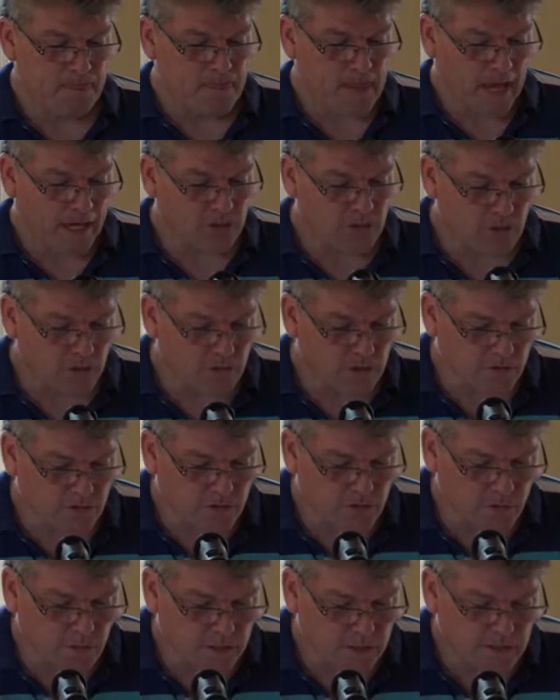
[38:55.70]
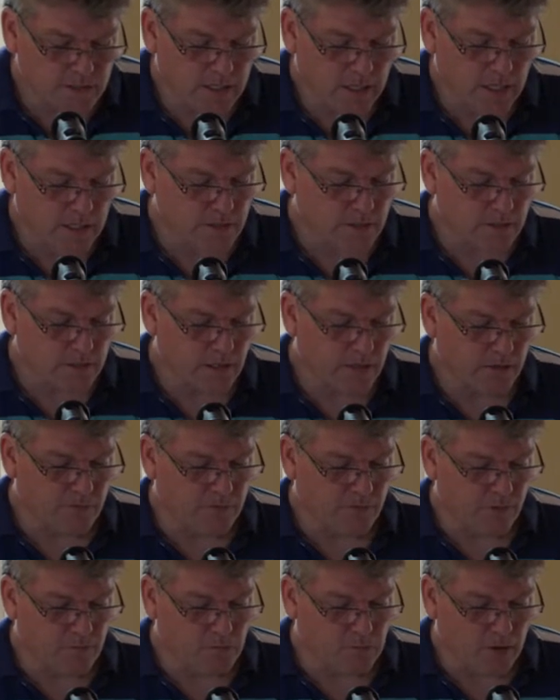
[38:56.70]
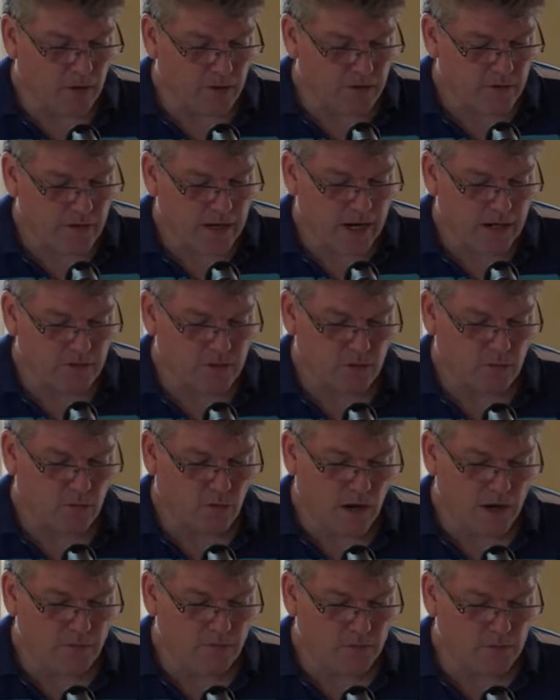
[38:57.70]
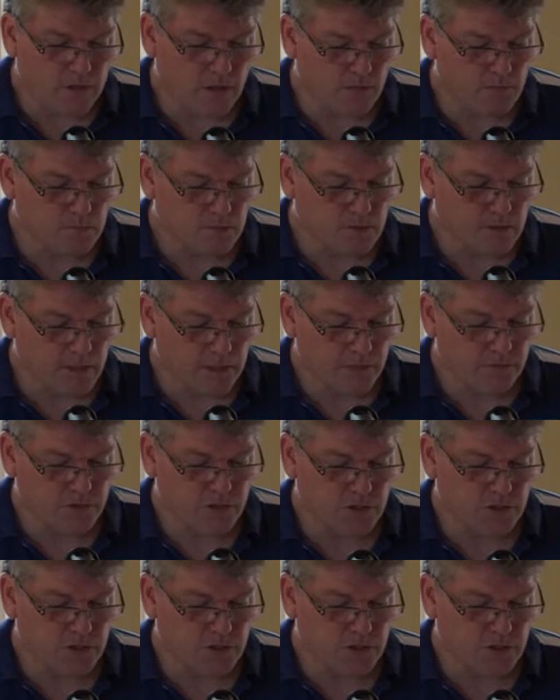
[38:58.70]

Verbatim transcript: And so this is what he says If a brother has a wife who doesn't believe,